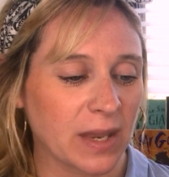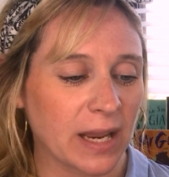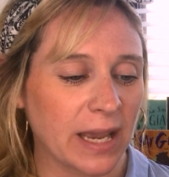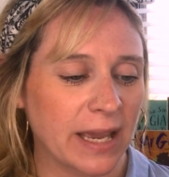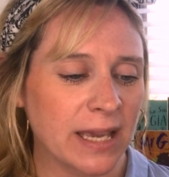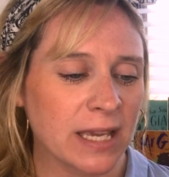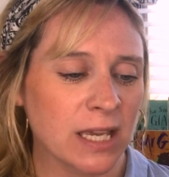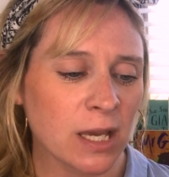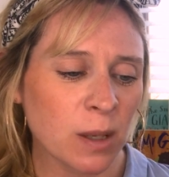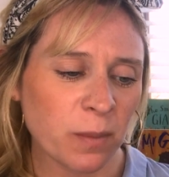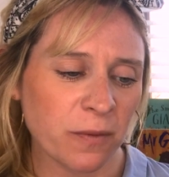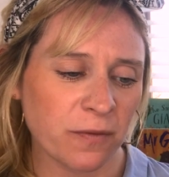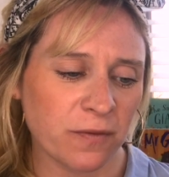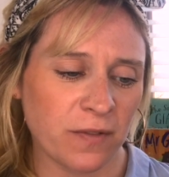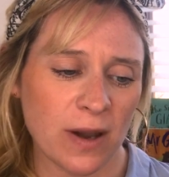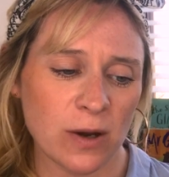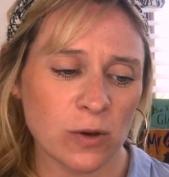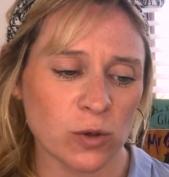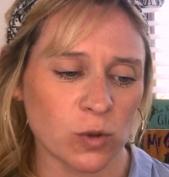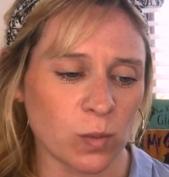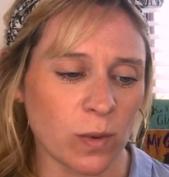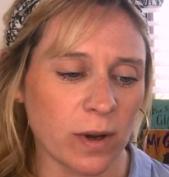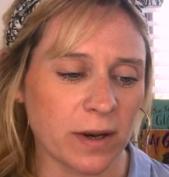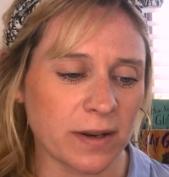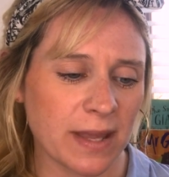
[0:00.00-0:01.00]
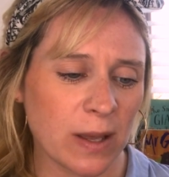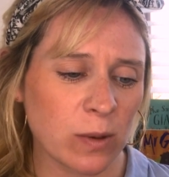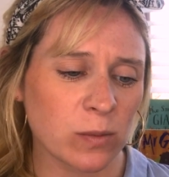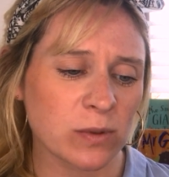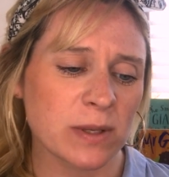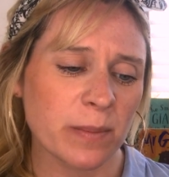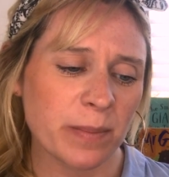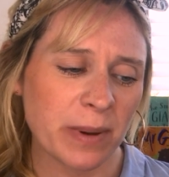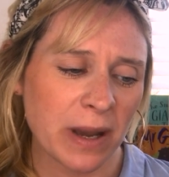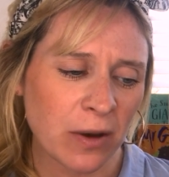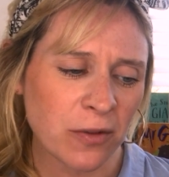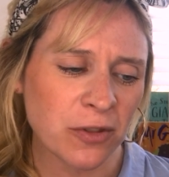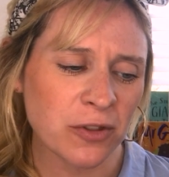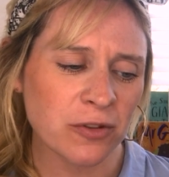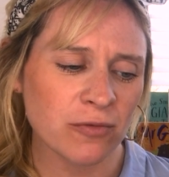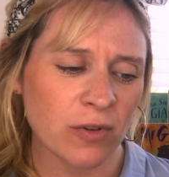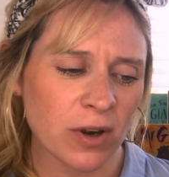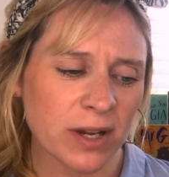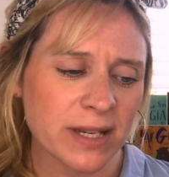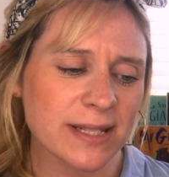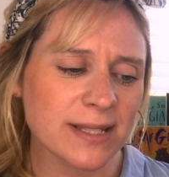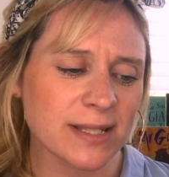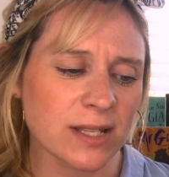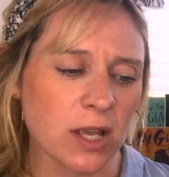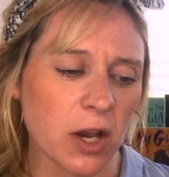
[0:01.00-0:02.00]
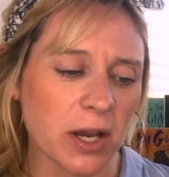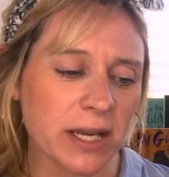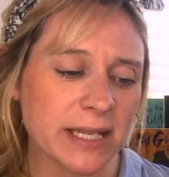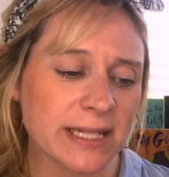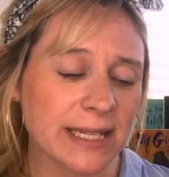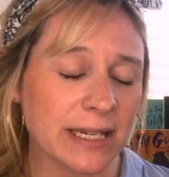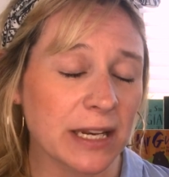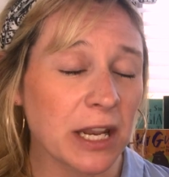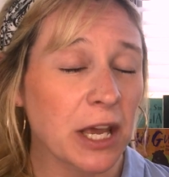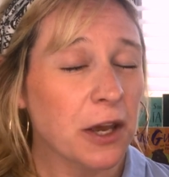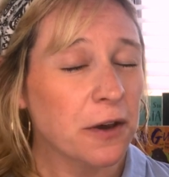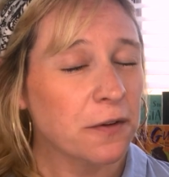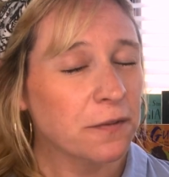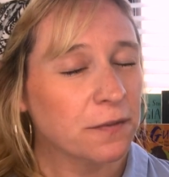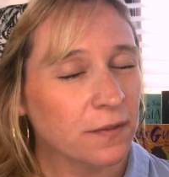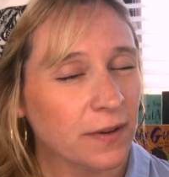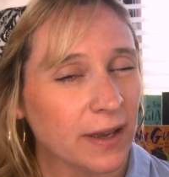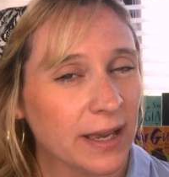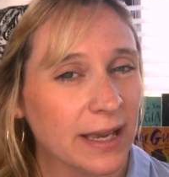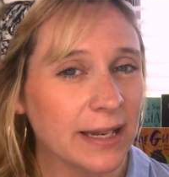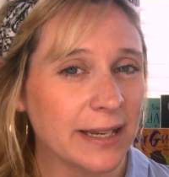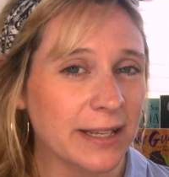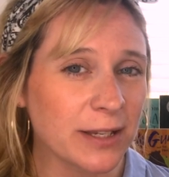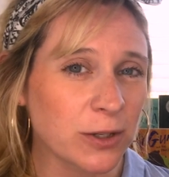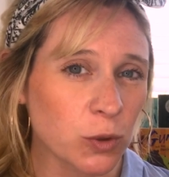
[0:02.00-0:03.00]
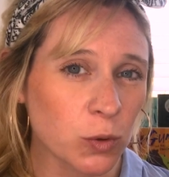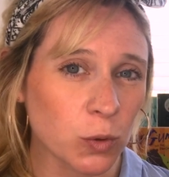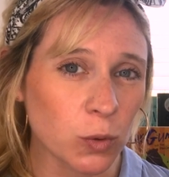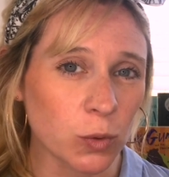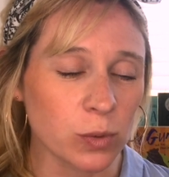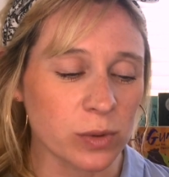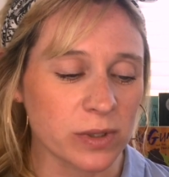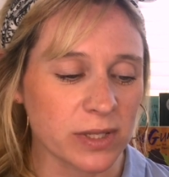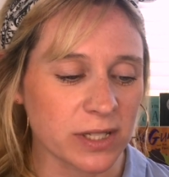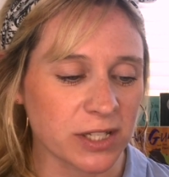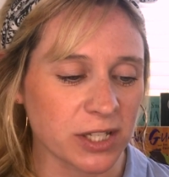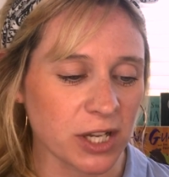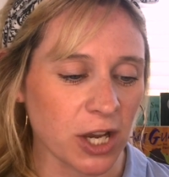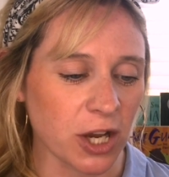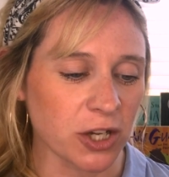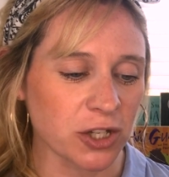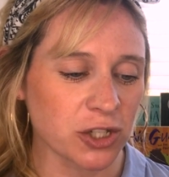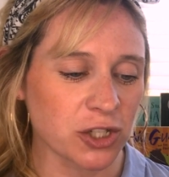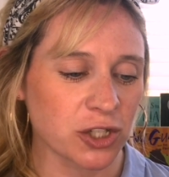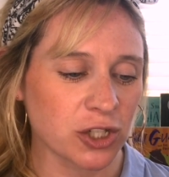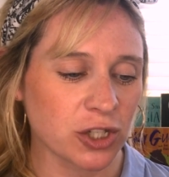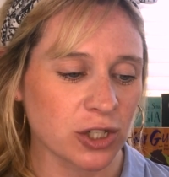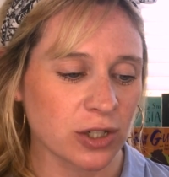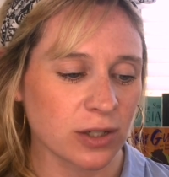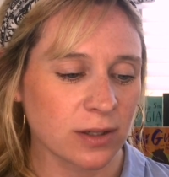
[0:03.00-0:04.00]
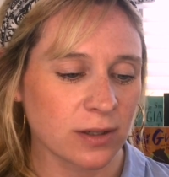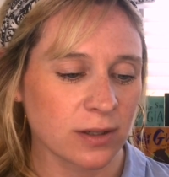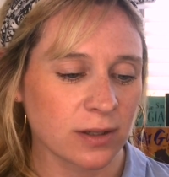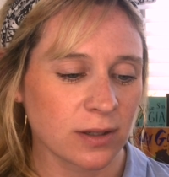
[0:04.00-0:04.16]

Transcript: Hiccup found one that was about the right size and fairly cool to touch,